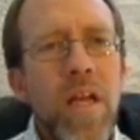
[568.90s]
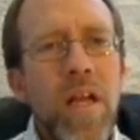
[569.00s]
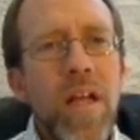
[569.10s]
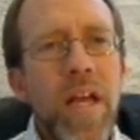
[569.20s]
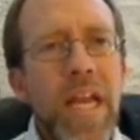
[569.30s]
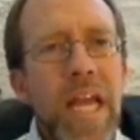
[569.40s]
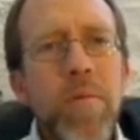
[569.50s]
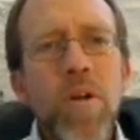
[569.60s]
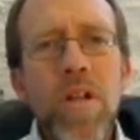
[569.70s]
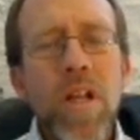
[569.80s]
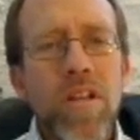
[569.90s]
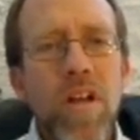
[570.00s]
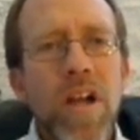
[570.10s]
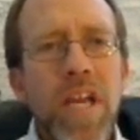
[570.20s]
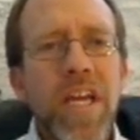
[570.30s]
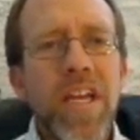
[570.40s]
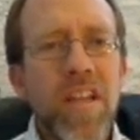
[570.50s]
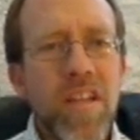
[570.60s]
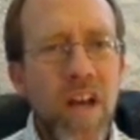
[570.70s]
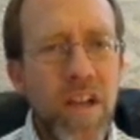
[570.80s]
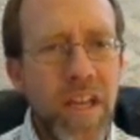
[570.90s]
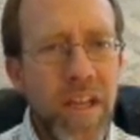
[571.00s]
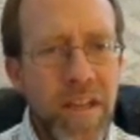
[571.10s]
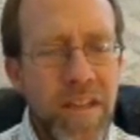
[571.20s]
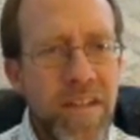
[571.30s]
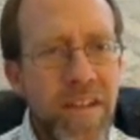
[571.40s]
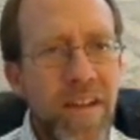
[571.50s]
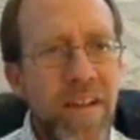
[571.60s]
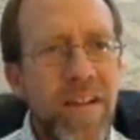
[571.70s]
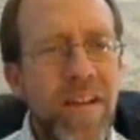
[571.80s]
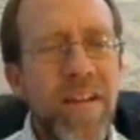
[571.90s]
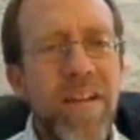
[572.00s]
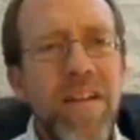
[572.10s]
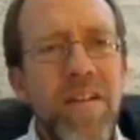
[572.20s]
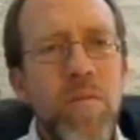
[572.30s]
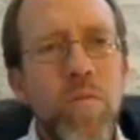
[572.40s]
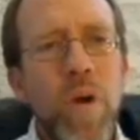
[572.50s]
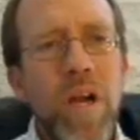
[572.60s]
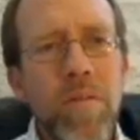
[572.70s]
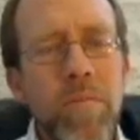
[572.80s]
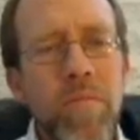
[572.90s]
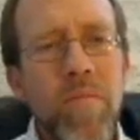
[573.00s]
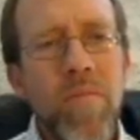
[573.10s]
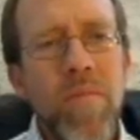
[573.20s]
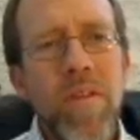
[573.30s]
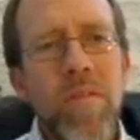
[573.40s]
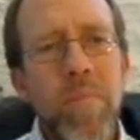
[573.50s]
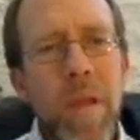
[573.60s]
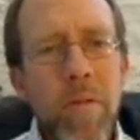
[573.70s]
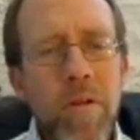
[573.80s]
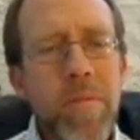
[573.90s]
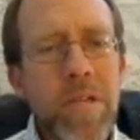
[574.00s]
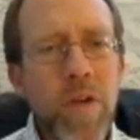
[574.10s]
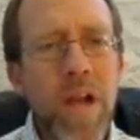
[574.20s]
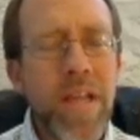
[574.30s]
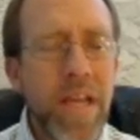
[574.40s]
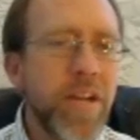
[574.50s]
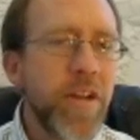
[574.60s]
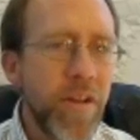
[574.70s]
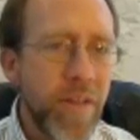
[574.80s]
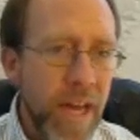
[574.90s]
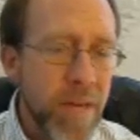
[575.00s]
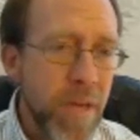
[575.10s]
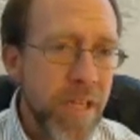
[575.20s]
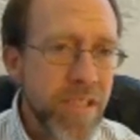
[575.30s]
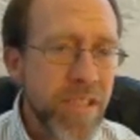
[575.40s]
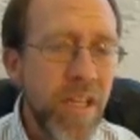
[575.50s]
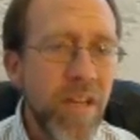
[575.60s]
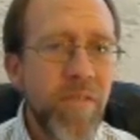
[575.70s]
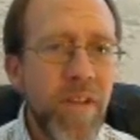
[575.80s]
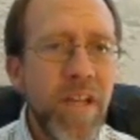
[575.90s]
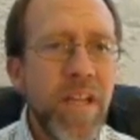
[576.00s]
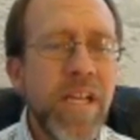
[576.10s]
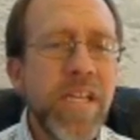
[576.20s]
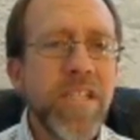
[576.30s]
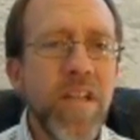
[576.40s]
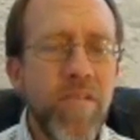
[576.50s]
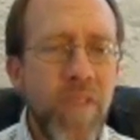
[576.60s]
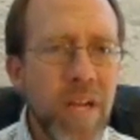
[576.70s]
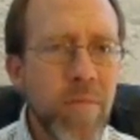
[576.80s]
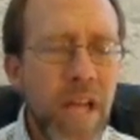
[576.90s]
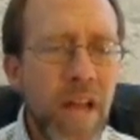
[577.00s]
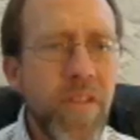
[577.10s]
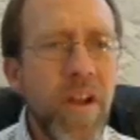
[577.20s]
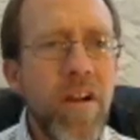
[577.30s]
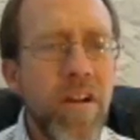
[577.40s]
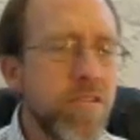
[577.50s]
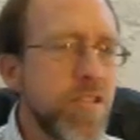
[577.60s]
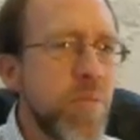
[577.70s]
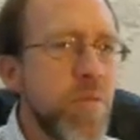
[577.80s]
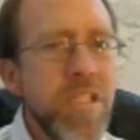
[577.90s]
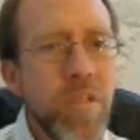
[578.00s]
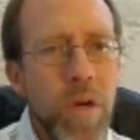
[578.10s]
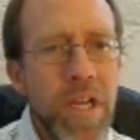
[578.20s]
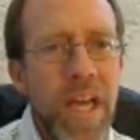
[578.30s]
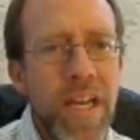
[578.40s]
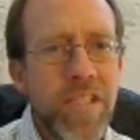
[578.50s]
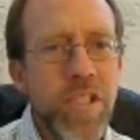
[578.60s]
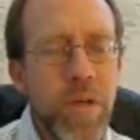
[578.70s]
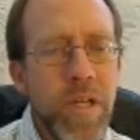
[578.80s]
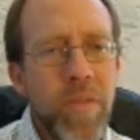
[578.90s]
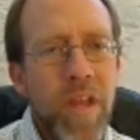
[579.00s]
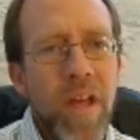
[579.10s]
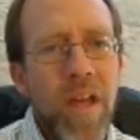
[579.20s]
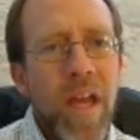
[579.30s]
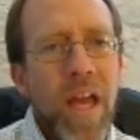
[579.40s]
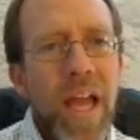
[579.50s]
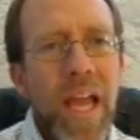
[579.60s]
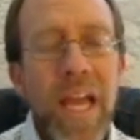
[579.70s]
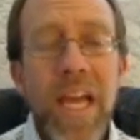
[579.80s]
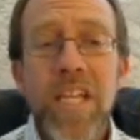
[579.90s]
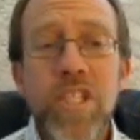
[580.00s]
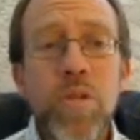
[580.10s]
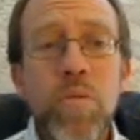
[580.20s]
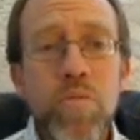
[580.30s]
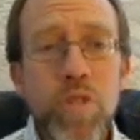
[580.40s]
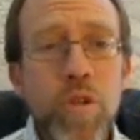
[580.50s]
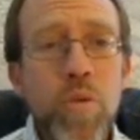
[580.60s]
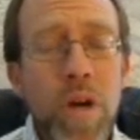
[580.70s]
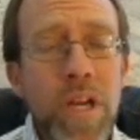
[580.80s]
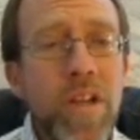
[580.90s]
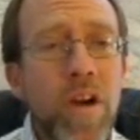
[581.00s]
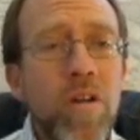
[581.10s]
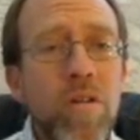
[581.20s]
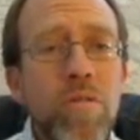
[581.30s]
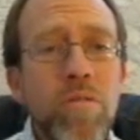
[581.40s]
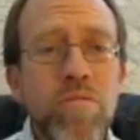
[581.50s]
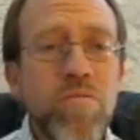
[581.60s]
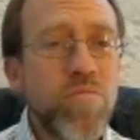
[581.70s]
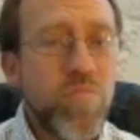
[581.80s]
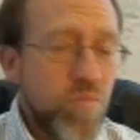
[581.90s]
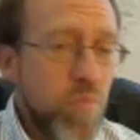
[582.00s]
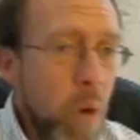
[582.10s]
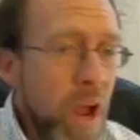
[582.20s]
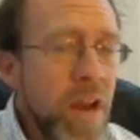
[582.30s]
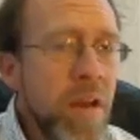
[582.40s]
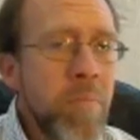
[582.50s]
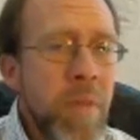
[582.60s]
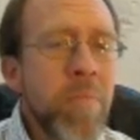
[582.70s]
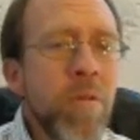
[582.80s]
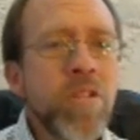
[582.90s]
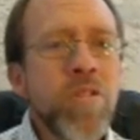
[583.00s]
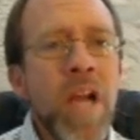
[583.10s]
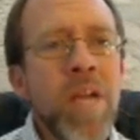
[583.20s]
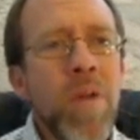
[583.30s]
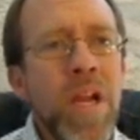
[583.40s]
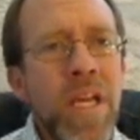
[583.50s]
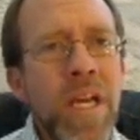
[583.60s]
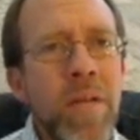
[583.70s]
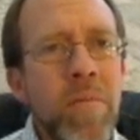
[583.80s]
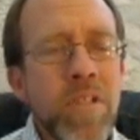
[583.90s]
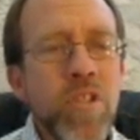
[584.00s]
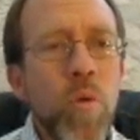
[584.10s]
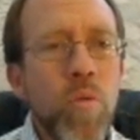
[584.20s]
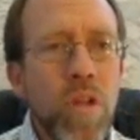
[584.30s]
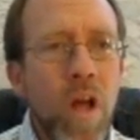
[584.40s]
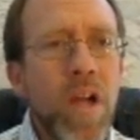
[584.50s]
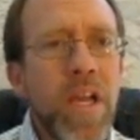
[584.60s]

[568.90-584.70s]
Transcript: Enable login logging. Okay, well, people are going to be trying to get into your database if it is available out there and there's some reason to want to get into it. And you do want to know when people are trying to break in. So login